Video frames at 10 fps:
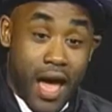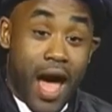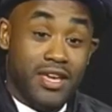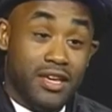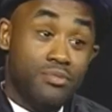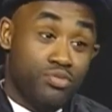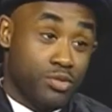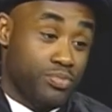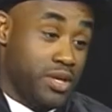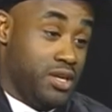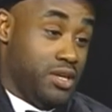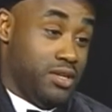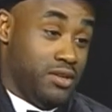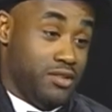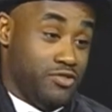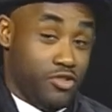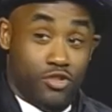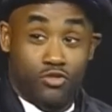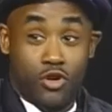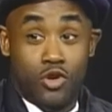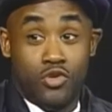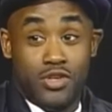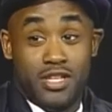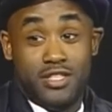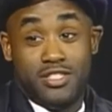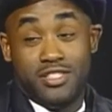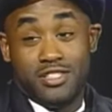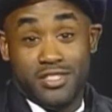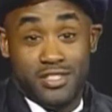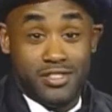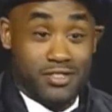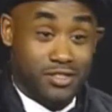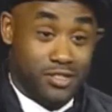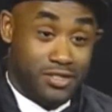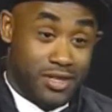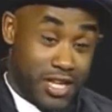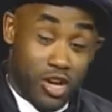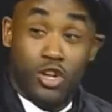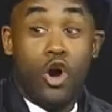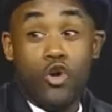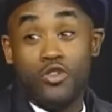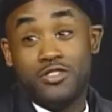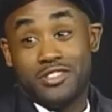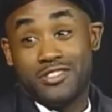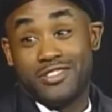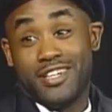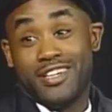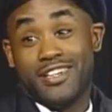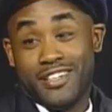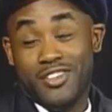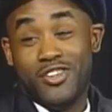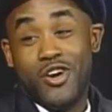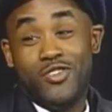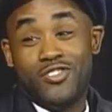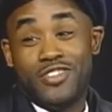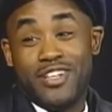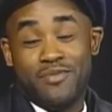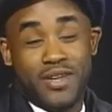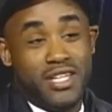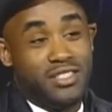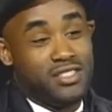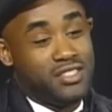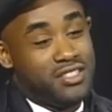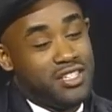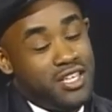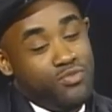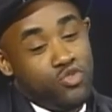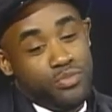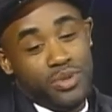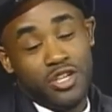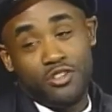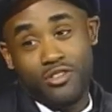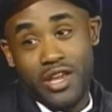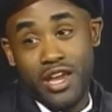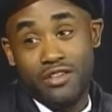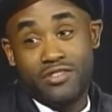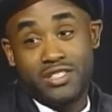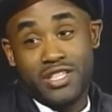I am prepared for the role and it's just their loss. Right. You know? And I mean just keep on being creative and